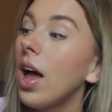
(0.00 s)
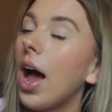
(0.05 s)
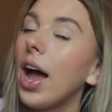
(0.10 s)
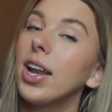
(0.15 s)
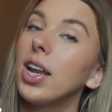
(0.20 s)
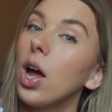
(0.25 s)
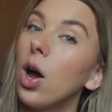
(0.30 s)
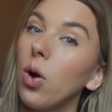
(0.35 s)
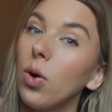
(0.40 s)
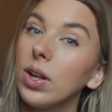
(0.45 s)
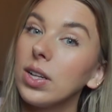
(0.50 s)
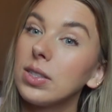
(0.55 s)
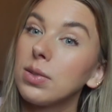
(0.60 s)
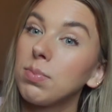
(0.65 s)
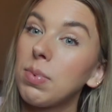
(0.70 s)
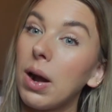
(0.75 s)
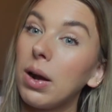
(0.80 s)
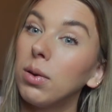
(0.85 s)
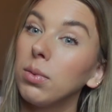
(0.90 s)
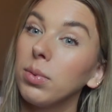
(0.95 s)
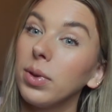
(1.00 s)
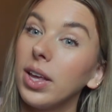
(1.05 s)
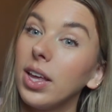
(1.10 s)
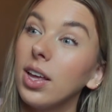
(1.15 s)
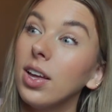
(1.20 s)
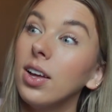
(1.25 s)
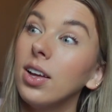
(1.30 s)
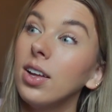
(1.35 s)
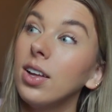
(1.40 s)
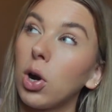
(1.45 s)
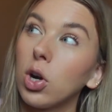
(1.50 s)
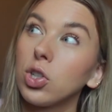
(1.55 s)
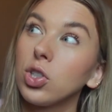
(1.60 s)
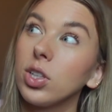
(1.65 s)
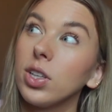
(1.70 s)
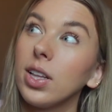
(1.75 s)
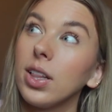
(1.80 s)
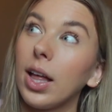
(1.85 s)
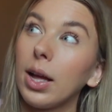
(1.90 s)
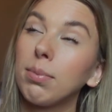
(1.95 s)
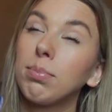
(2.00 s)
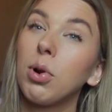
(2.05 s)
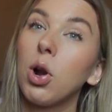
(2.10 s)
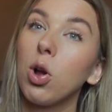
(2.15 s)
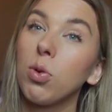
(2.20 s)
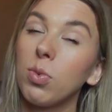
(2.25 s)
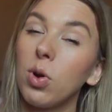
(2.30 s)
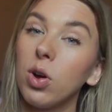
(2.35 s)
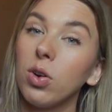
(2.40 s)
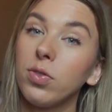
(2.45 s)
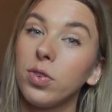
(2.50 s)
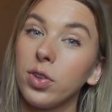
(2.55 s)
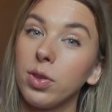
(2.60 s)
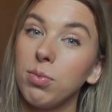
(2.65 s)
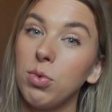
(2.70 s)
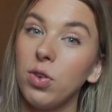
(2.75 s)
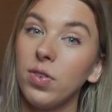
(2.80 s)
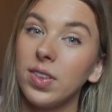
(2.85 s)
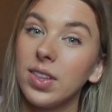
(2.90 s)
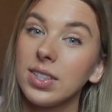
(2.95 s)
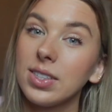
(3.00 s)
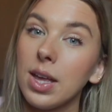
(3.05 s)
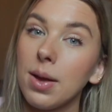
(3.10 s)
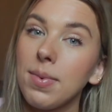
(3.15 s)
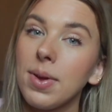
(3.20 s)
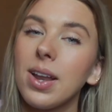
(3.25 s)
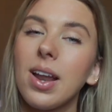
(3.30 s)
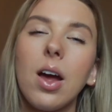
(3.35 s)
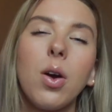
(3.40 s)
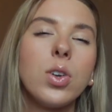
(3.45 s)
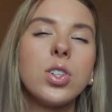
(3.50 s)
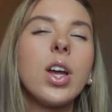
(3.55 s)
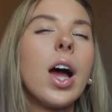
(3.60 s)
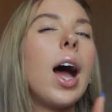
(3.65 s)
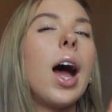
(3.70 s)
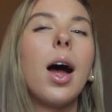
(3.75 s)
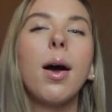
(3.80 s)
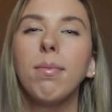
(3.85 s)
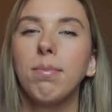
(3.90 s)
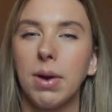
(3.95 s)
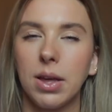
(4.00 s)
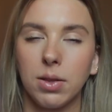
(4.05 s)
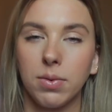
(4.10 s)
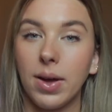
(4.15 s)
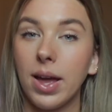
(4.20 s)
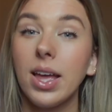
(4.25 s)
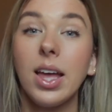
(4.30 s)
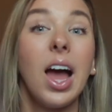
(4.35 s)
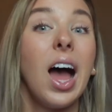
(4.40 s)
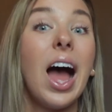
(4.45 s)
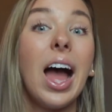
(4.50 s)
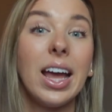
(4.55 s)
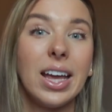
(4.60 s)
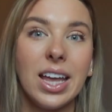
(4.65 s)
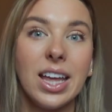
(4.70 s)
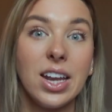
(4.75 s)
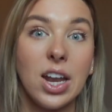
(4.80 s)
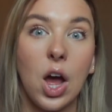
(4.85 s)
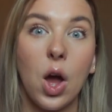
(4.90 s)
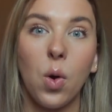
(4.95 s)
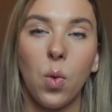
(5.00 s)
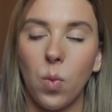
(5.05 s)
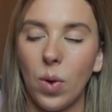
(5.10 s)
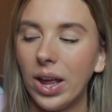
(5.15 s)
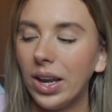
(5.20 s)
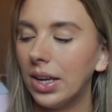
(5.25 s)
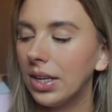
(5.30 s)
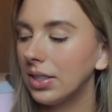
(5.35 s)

I know it's probably partially like promo for the movie that's coming out, which by the way. I cannot wait.